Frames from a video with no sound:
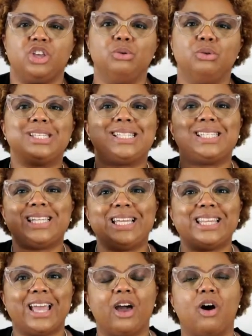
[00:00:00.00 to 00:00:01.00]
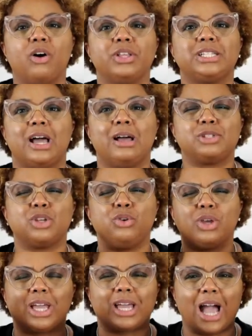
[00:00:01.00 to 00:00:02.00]
You see that all the time. So
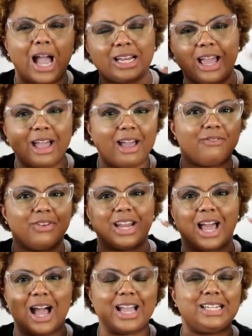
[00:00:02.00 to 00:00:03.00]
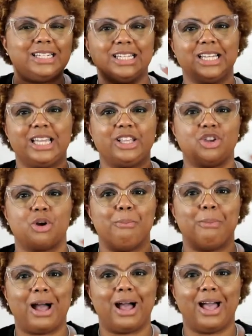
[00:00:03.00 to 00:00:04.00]
you can kind of have an idea in
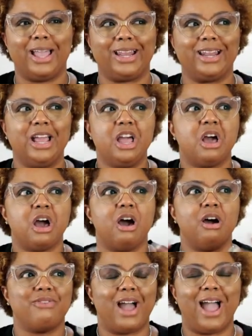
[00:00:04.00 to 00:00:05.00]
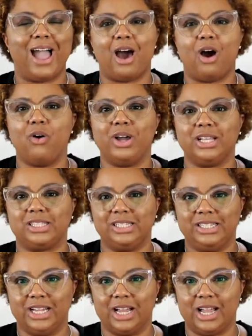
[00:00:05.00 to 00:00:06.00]
your mind of how
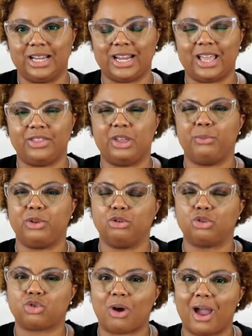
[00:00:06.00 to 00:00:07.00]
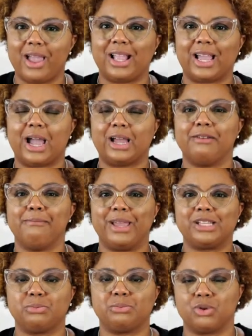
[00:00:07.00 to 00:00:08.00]
it's done. And then when you try it, it kind of
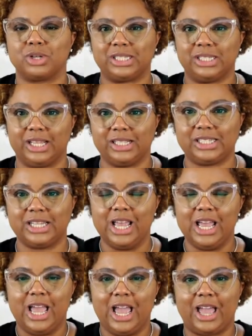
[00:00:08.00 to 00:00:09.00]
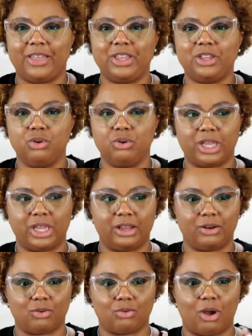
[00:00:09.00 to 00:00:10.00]
makes more sense. And then you
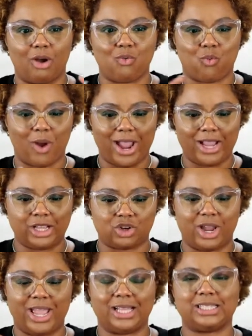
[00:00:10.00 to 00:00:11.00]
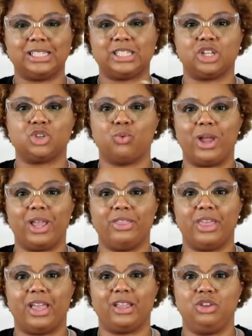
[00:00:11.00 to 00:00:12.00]
can arrange your hands in such a
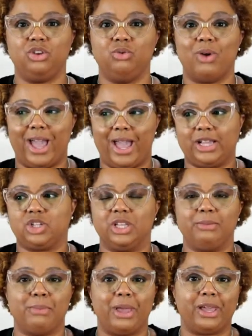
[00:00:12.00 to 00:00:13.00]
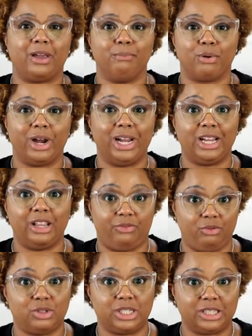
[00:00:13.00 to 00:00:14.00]
way that you actually make a braid
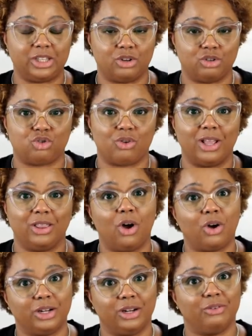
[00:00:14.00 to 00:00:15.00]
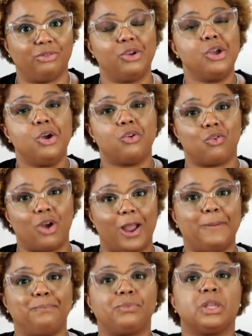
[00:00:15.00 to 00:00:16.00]
if you sit there and try long enough,
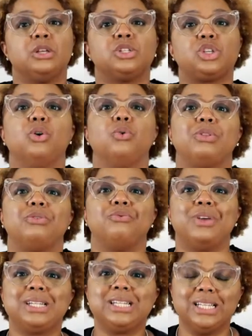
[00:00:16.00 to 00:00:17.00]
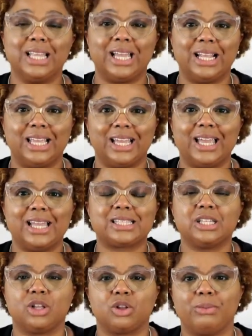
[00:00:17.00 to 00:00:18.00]
right? So with ventilating,
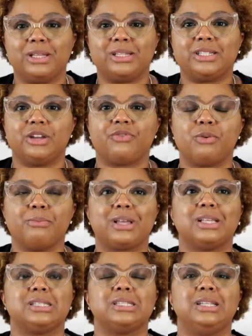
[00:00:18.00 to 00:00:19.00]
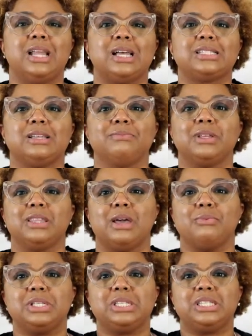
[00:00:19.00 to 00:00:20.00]
it's a little bit different because it's not something
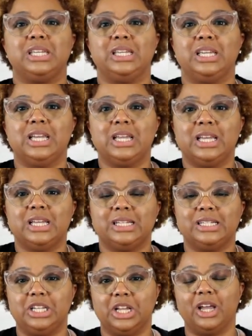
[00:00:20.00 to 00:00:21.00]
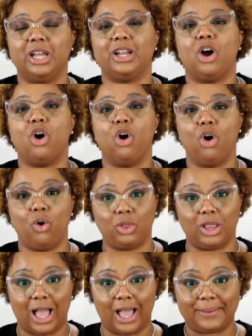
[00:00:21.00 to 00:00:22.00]
that we see done a
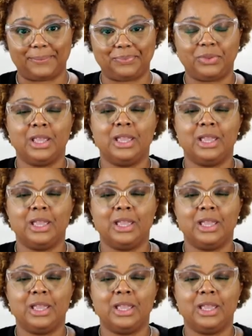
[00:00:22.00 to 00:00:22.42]
whole lot.